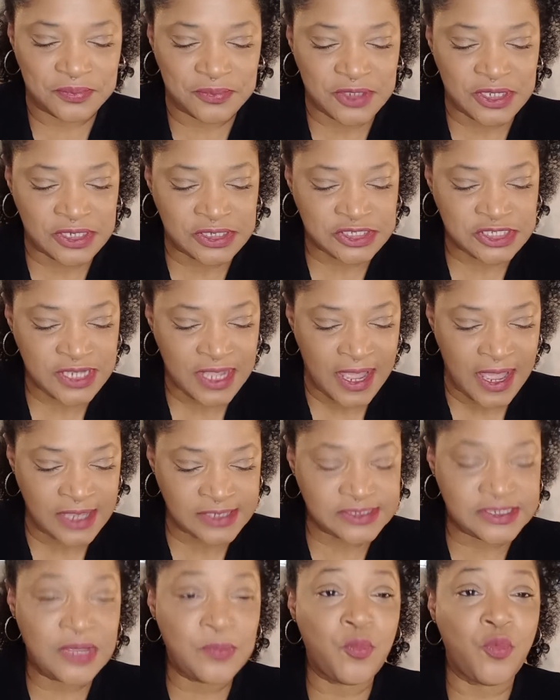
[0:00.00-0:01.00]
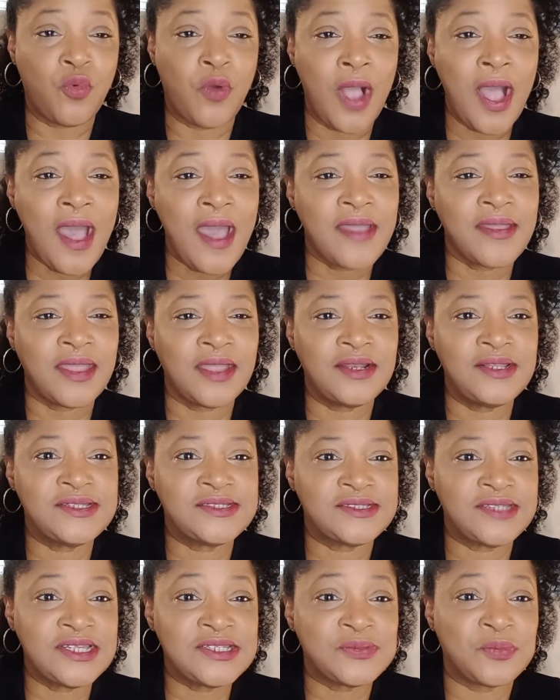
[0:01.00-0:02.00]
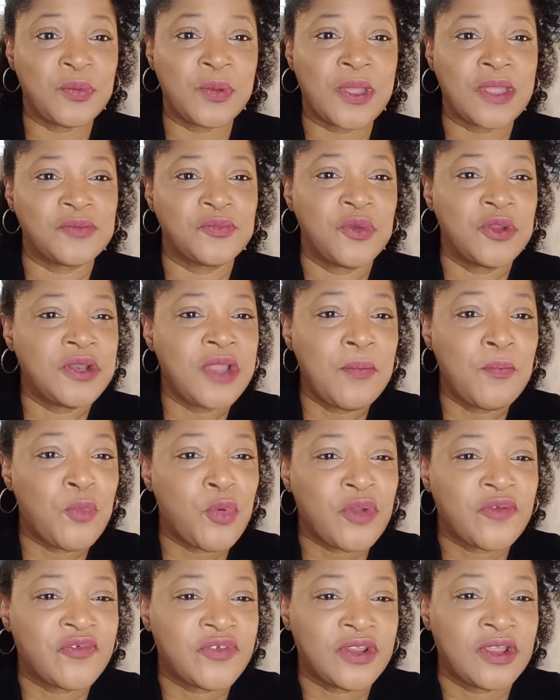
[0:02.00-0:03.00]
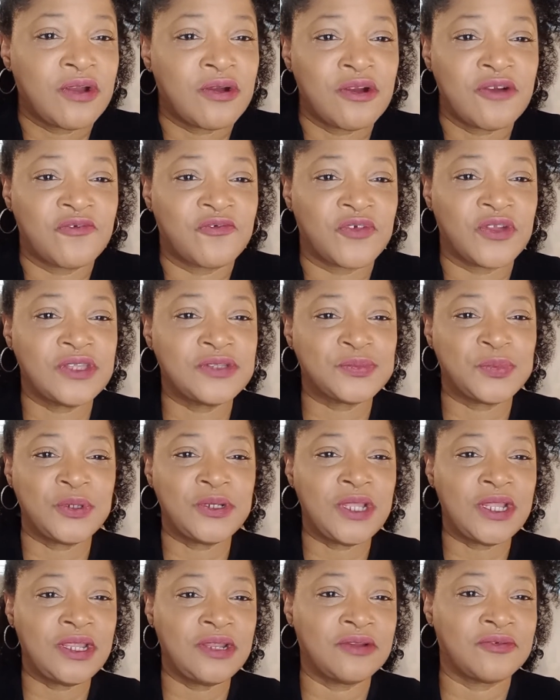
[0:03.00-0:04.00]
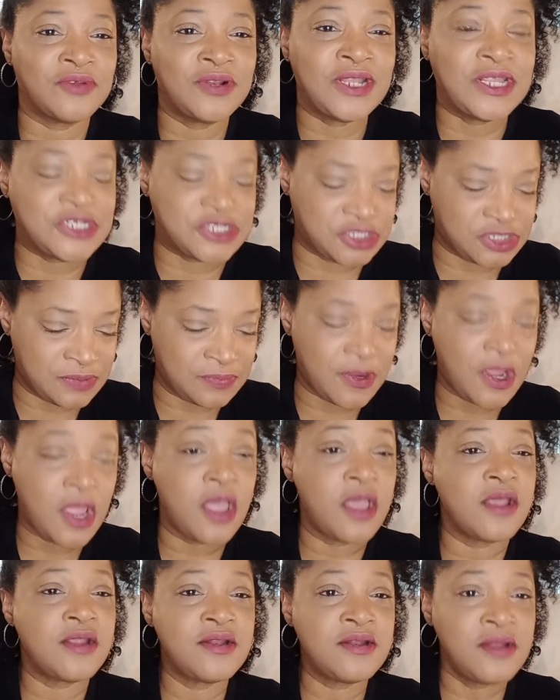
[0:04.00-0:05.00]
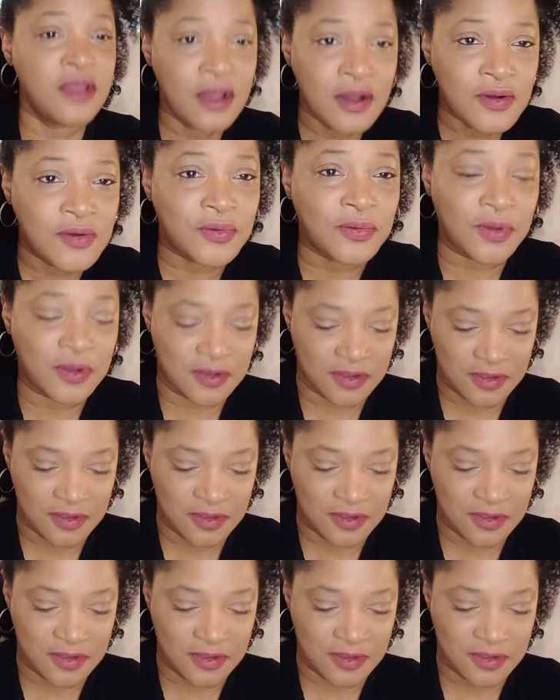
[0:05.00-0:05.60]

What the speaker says: And she asks him why. And he says, we're not boyfriend and girlfriend. We're not in a relationship. No.